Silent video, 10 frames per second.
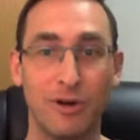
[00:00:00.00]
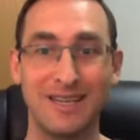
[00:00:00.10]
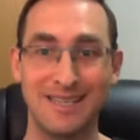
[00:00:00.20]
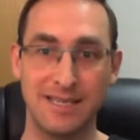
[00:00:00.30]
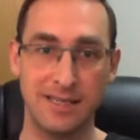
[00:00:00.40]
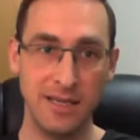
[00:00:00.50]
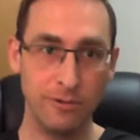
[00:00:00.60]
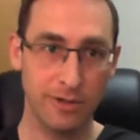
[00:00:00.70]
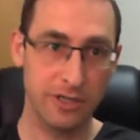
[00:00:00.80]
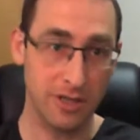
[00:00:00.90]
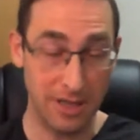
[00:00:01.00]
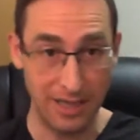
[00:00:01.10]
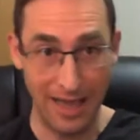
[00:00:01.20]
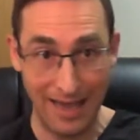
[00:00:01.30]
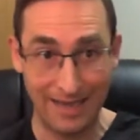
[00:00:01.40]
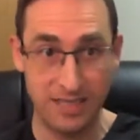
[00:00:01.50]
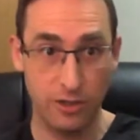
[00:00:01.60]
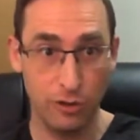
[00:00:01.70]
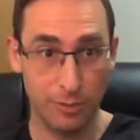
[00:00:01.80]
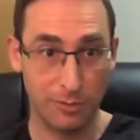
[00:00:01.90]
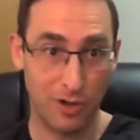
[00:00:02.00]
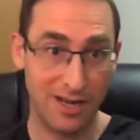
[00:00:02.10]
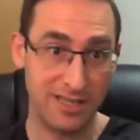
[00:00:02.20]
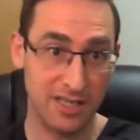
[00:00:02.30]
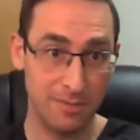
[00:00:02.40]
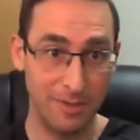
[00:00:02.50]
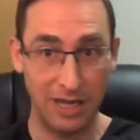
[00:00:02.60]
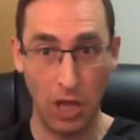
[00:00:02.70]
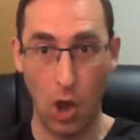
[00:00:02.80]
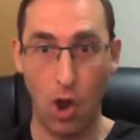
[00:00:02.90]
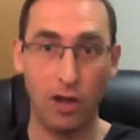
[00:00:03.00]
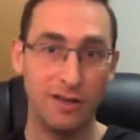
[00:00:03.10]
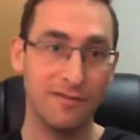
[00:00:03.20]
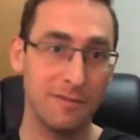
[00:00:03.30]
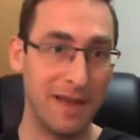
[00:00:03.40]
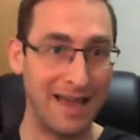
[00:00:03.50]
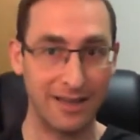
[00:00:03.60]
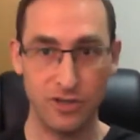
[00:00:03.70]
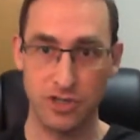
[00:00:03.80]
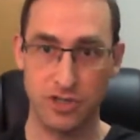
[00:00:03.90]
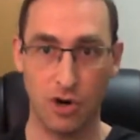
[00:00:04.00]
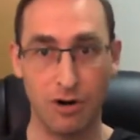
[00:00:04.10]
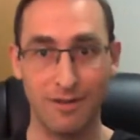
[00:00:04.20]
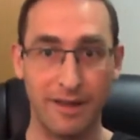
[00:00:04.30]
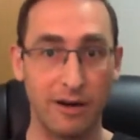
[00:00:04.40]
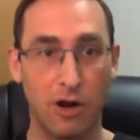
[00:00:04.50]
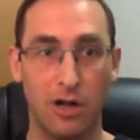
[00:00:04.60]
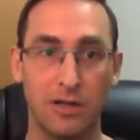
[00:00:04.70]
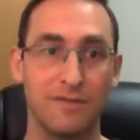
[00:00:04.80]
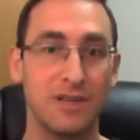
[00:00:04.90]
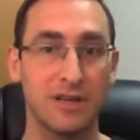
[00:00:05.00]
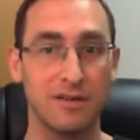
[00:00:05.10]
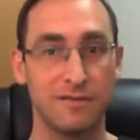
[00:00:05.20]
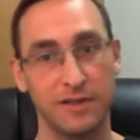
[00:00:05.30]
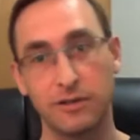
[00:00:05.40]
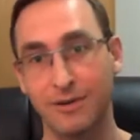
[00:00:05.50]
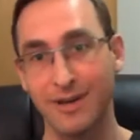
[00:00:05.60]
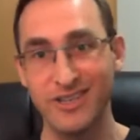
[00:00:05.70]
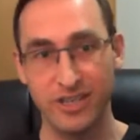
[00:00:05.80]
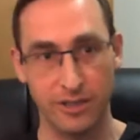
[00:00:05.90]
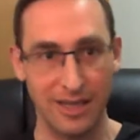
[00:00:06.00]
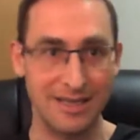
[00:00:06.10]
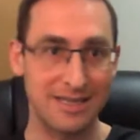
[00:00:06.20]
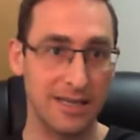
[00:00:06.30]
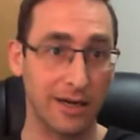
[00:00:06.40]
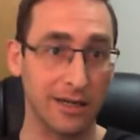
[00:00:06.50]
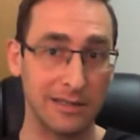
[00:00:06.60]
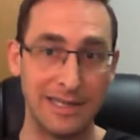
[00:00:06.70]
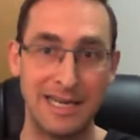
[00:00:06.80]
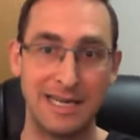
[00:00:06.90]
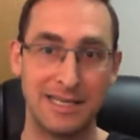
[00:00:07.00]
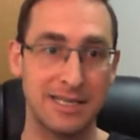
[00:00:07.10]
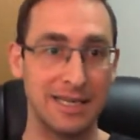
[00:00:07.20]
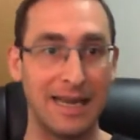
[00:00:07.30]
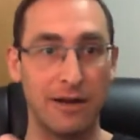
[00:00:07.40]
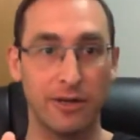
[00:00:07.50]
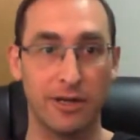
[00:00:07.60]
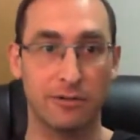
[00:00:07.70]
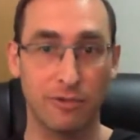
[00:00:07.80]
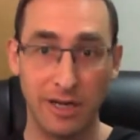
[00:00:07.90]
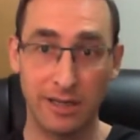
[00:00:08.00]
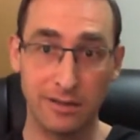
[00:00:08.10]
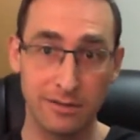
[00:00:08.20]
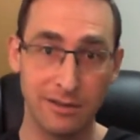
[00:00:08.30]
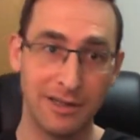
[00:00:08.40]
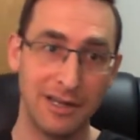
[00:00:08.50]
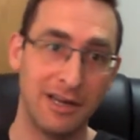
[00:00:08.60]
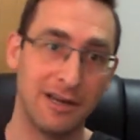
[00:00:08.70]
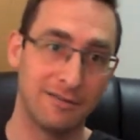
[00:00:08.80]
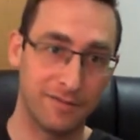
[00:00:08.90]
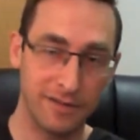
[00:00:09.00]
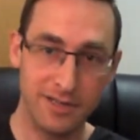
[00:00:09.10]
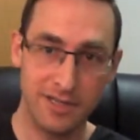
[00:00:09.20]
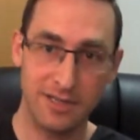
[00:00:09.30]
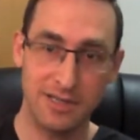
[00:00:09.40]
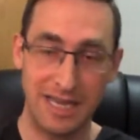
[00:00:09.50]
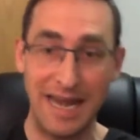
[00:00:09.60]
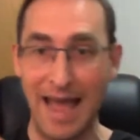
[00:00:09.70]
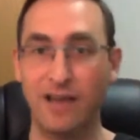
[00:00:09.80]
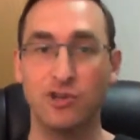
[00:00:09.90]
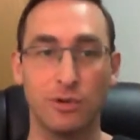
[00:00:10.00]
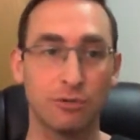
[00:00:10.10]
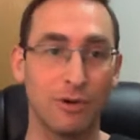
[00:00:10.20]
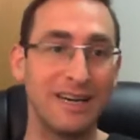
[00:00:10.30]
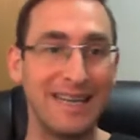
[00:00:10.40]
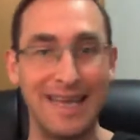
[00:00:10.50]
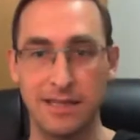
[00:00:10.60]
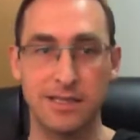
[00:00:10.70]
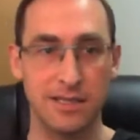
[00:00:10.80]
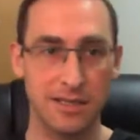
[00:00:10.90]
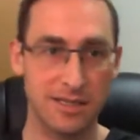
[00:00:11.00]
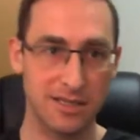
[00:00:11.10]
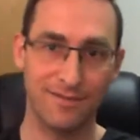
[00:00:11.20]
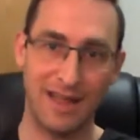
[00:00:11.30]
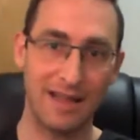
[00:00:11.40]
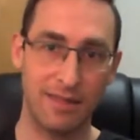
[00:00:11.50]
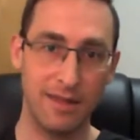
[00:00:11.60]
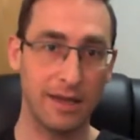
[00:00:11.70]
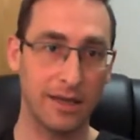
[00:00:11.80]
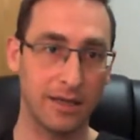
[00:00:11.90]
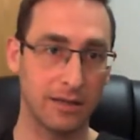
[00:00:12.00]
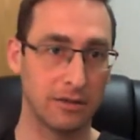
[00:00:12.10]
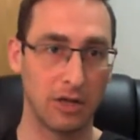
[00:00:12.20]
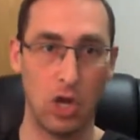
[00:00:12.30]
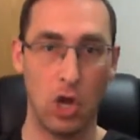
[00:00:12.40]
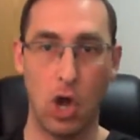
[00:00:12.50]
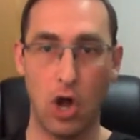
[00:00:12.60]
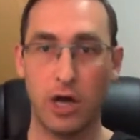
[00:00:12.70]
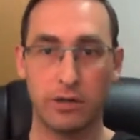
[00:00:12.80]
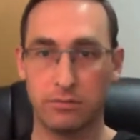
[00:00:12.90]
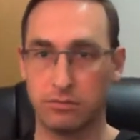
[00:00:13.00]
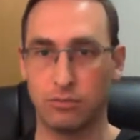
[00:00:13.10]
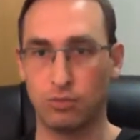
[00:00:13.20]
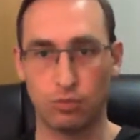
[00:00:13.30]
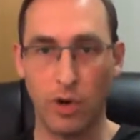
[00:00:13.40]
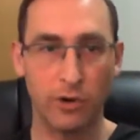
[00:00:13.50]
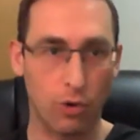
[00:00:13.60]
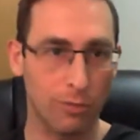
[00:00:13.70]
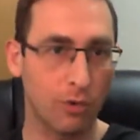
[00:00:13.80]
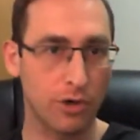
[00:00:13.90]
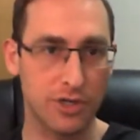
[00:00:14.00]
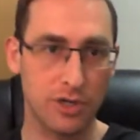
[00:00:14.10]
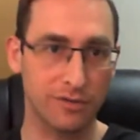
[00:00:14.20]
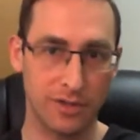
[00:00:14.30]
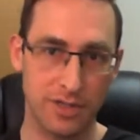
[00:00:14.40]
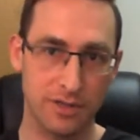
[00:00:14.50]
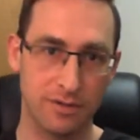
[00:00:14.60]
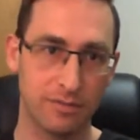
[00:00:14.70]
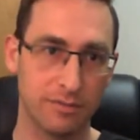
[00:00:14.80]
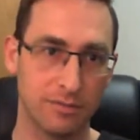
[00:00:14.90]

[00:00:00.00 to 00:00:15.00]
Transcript: want to distinguish the executable process, meaning all of the packages are there, all of the configuration is there. This thing now can run, versus an actual running instance of that thing on one or more servers.